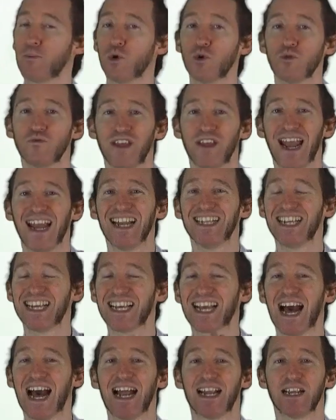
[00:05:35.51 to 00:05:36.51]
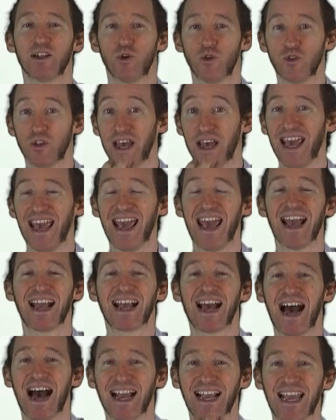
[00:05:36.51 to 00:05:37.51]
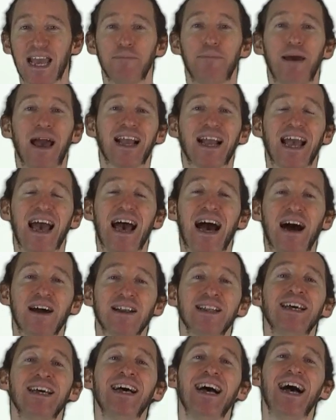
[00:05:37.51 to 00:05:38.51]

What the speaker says: Well, the energy can't, or the air can't get back out,